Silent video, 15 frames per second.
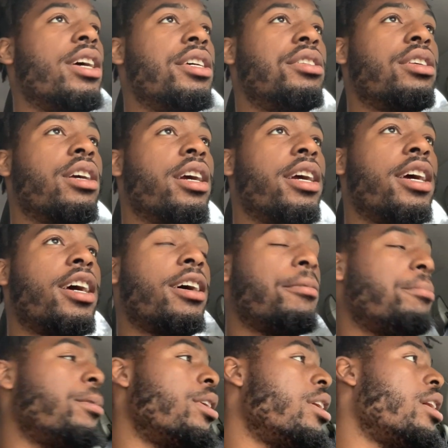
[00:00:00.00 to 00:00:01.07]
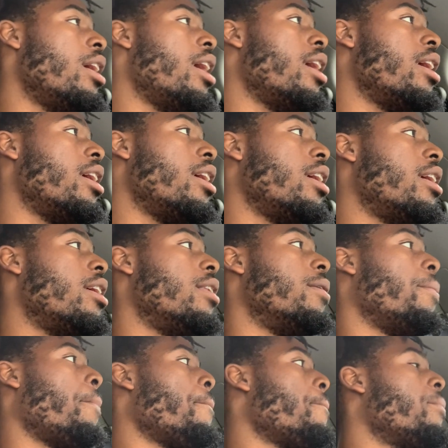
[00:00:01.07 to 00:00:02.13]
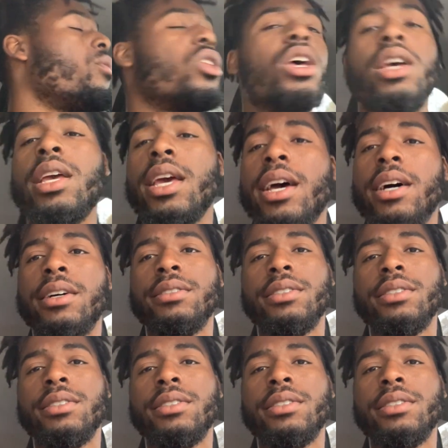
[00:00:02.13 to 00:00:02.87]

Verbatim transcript: Instagram. And yeah.